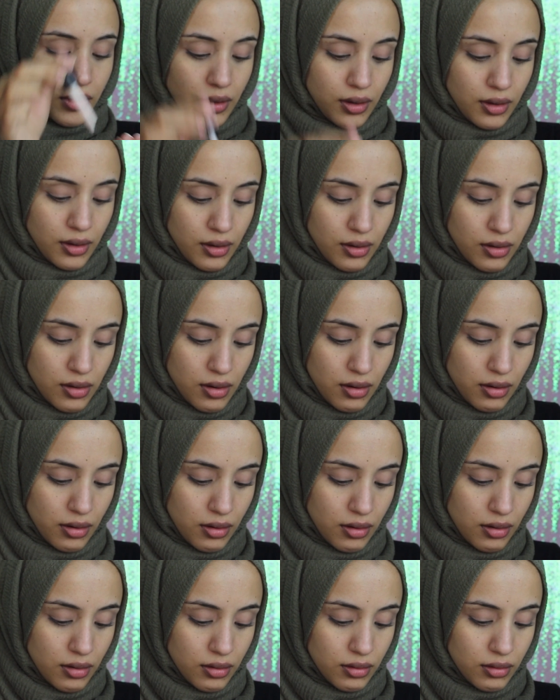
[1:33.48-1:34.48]
and
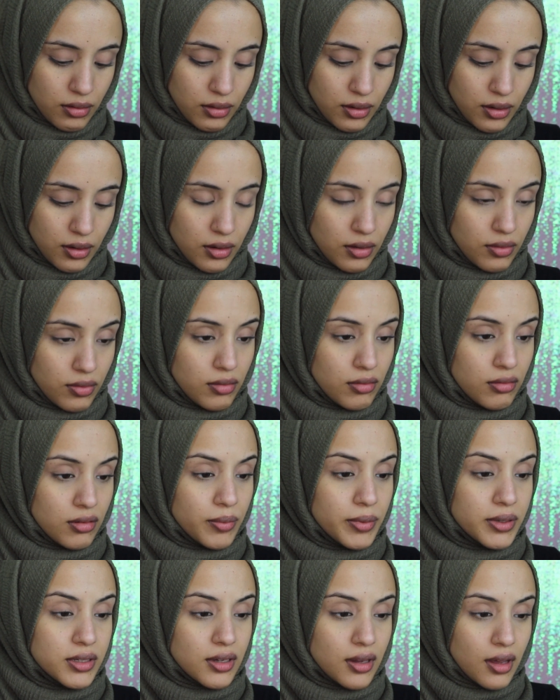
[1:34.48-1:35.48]
kind of
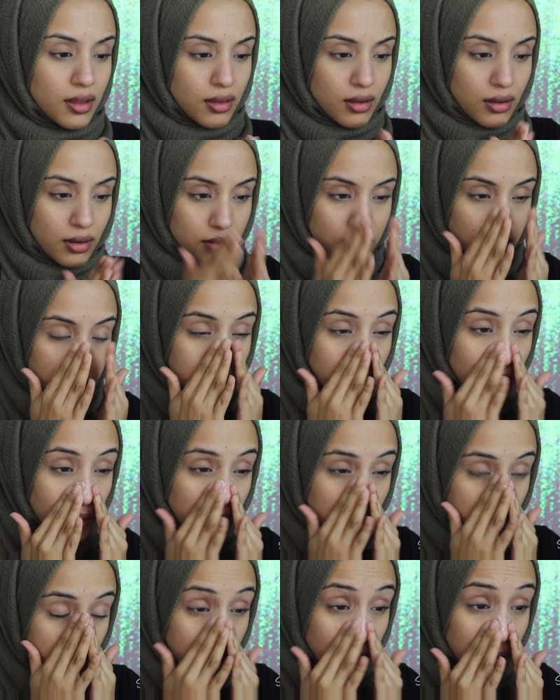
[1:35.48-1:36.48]
rub it together and just put it
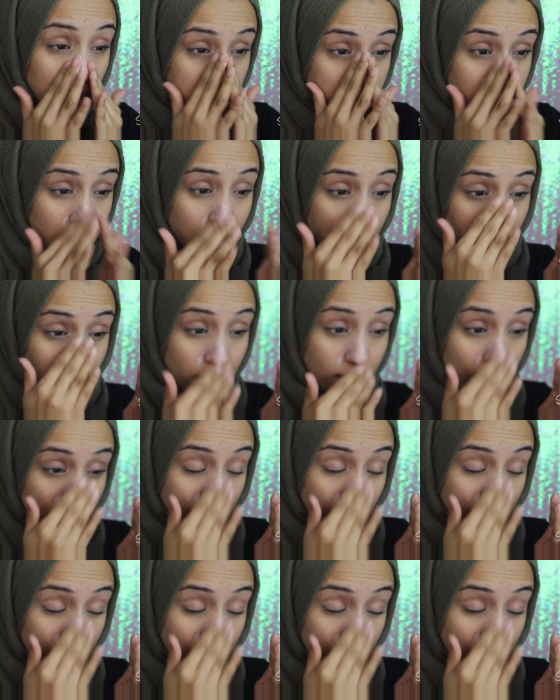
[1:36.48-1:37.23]
around my nose area